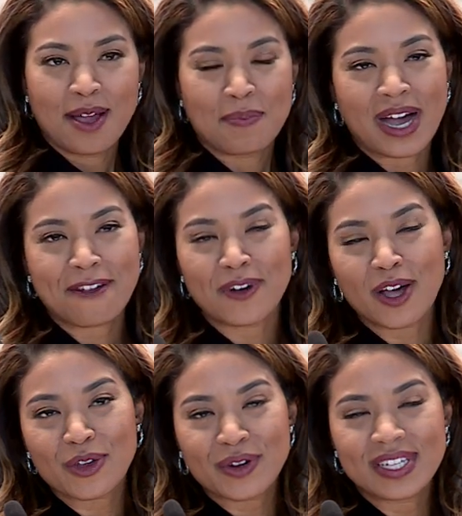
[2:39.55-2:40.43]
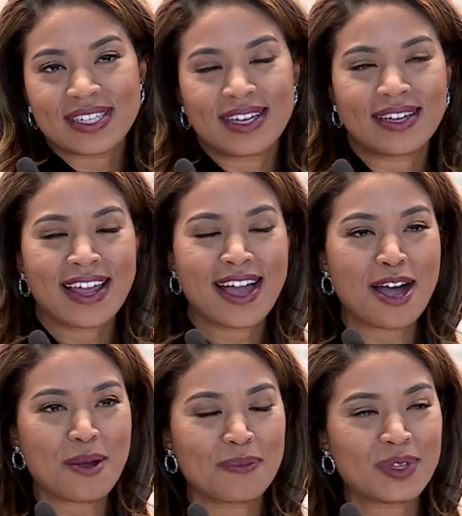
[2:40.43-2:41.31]
My father is
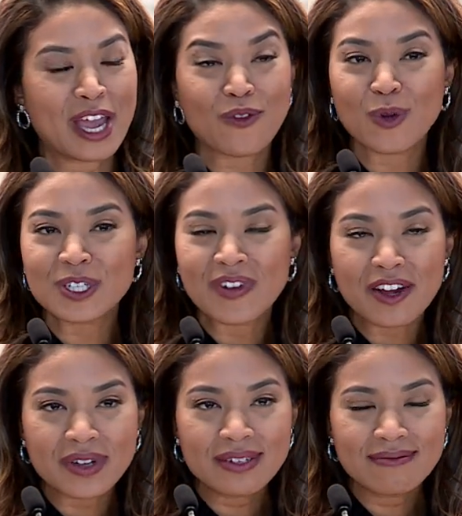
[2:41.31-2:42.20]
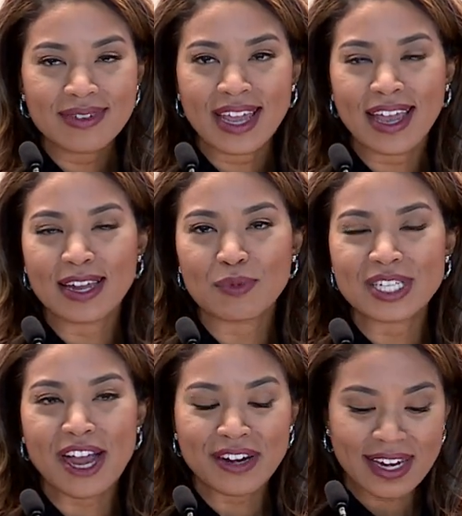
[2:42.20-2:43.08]
an Air Force veteran and
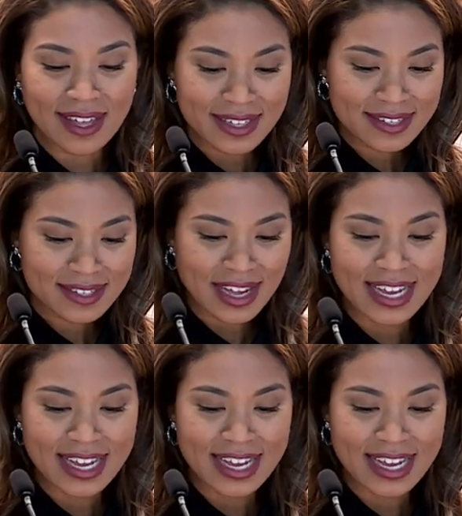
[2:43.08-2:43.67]
retired at Nellis.